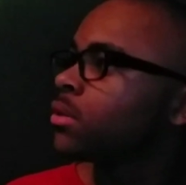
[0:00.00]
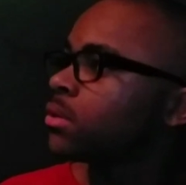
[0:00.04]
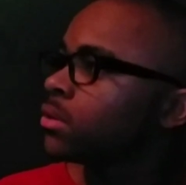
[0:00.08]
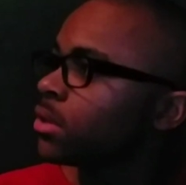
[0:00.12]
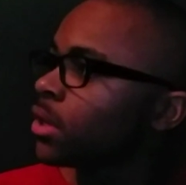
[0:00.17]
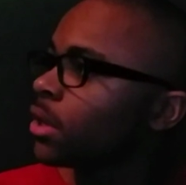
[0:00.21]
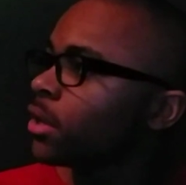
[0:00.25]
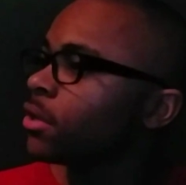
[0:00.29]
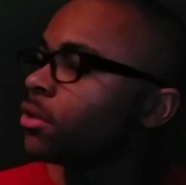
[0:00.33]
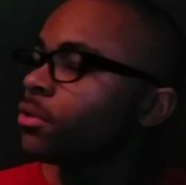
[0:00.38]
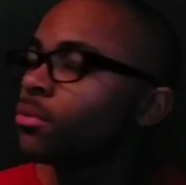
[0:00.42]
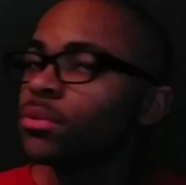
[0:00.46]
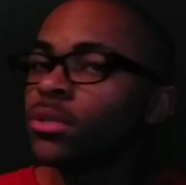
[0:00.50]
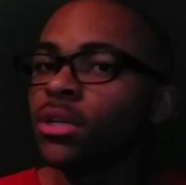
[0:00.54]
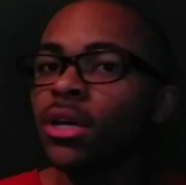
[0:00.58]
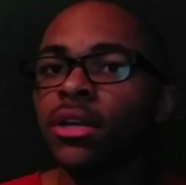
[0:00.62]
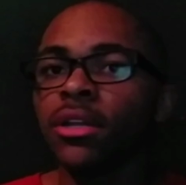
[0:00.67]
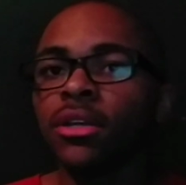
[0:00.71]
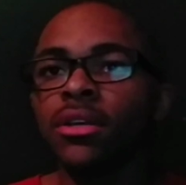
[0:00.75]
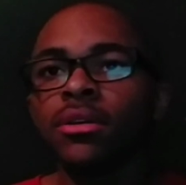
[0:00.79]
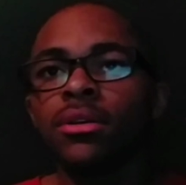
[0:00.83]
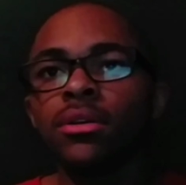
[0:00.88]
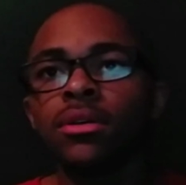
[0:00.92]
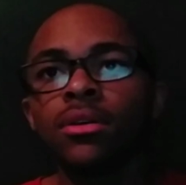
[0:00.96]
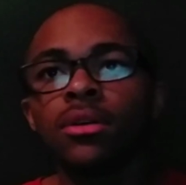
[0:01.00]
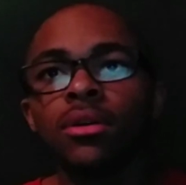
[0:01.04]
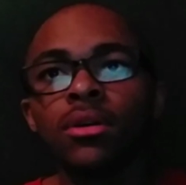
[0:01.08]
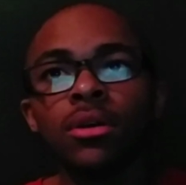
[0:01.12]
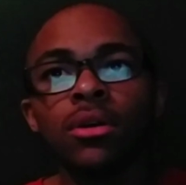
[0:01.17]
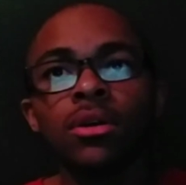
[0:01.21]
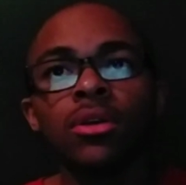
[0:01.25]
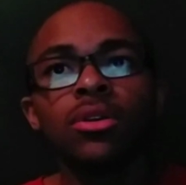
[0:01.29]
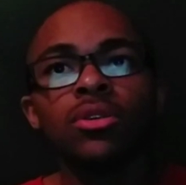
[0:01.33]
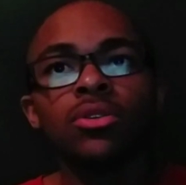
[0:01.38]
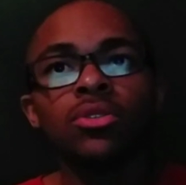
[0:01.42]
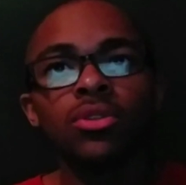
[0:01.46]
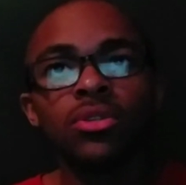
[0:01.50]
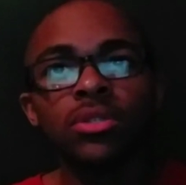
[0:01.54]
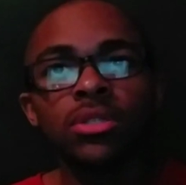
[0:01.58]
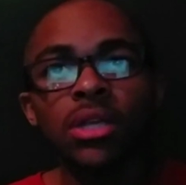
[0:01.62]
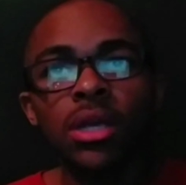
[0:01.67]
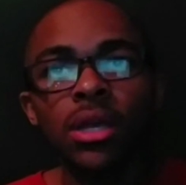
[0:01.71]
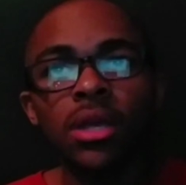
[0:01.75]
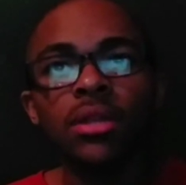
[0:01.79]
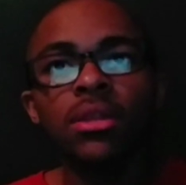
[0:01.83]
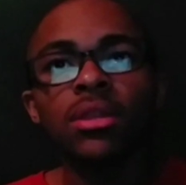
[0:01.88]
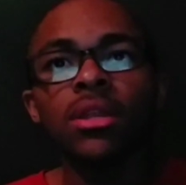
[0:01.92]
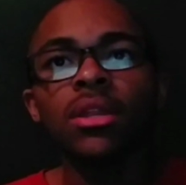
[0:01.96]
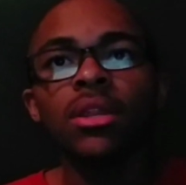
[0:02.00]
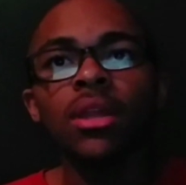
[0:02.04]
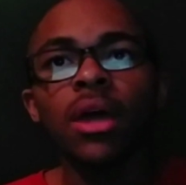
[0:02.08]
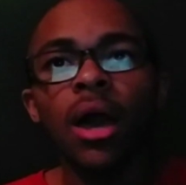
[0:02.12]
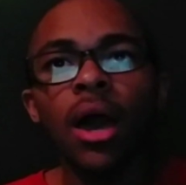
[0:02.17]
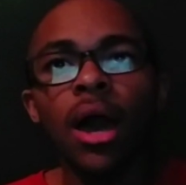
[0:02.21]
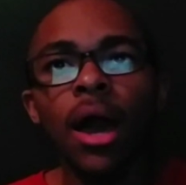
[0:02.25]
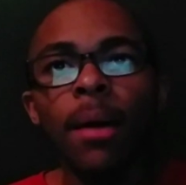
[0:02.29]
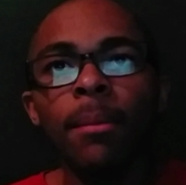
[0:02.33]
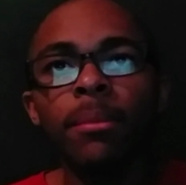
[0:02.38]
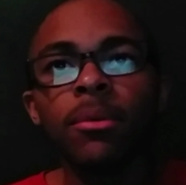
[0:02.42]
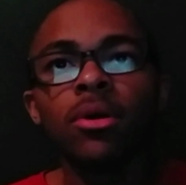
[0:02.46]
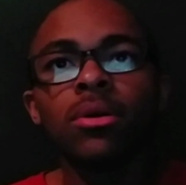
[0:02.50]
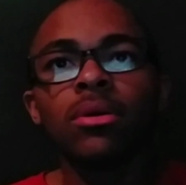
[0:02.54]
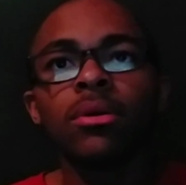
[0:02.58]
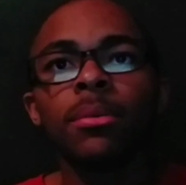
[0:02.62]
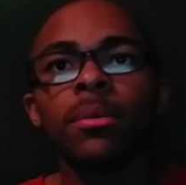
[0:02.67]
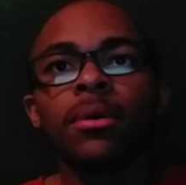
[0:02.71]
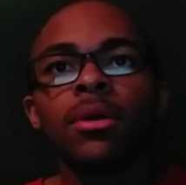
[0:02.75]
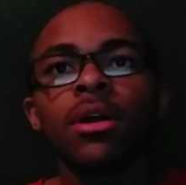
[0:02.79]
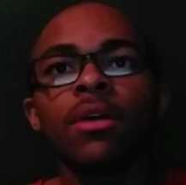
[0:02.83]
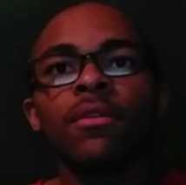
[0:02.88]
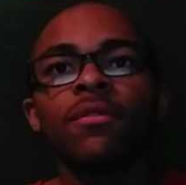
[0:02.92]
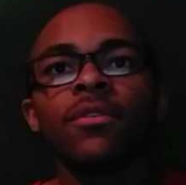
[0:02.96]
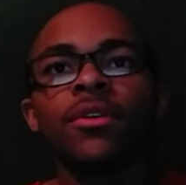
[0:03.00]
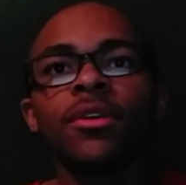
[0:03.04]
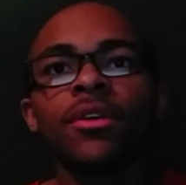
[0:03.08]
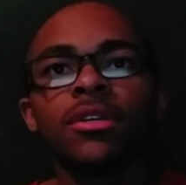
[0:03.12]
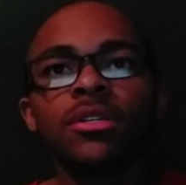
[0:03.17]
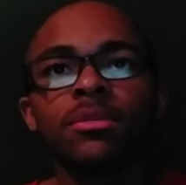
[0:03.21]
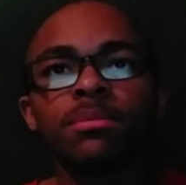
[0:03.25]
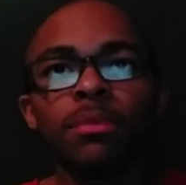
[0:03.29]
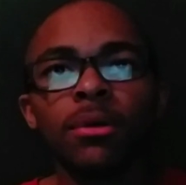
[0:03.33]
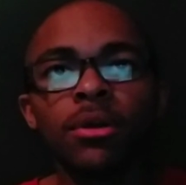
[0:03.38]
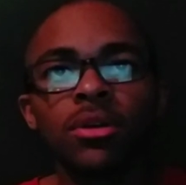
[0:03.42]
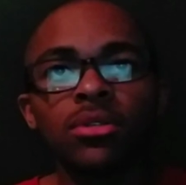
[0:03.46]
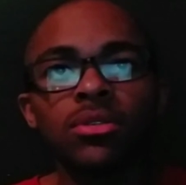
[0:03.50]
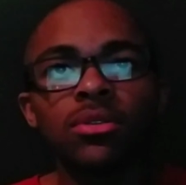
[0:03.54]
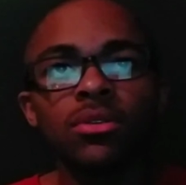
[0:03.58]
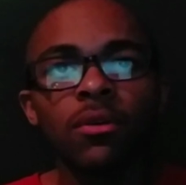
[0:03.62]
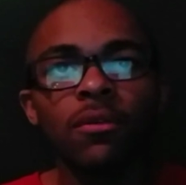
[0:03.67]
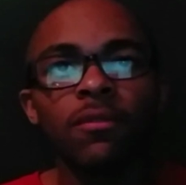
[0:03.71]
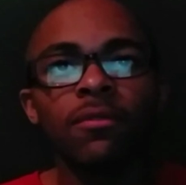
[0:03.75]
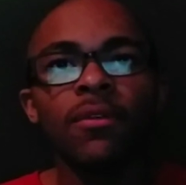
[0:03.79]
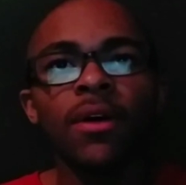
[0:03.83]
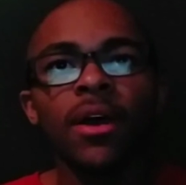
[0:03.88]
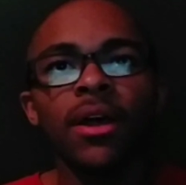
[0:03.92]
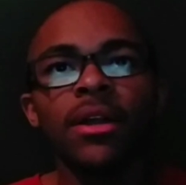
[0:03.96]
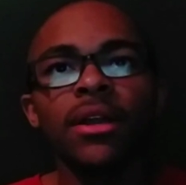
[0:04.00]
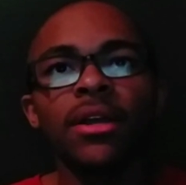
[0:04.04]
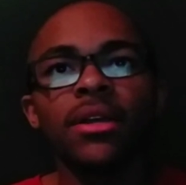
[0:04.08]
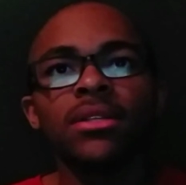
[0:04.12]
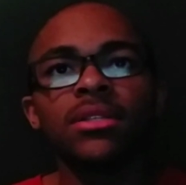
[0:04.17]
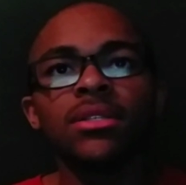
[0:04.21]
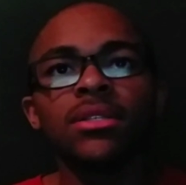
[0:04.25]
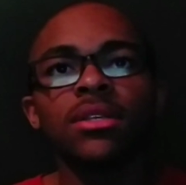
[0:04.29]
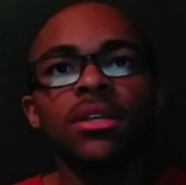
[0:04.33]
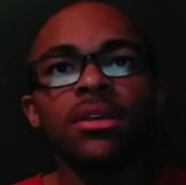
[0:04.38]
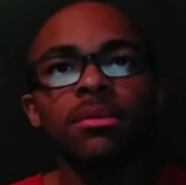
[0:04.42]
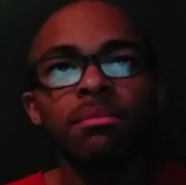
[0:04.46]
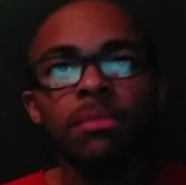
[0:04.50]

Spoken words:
Thank you, Teddy. So the second thing that I'm going to be covering is personal financing.